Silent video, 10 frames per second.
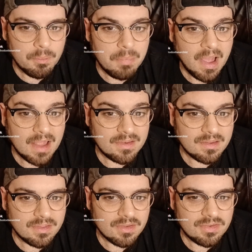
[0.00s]
But
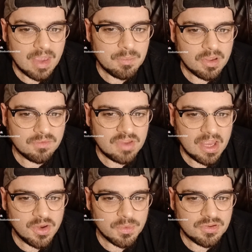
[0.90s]
the same book of
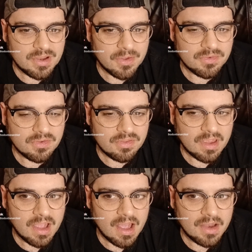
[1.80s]
Daniel, which tells us
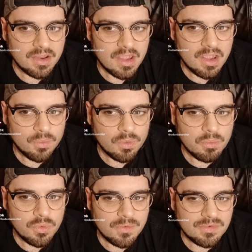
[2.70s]
that God
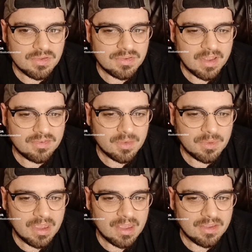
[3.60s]
removes and sets up
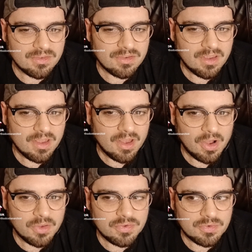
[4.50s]
kings,
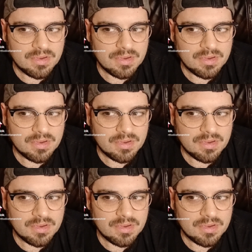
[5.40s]
also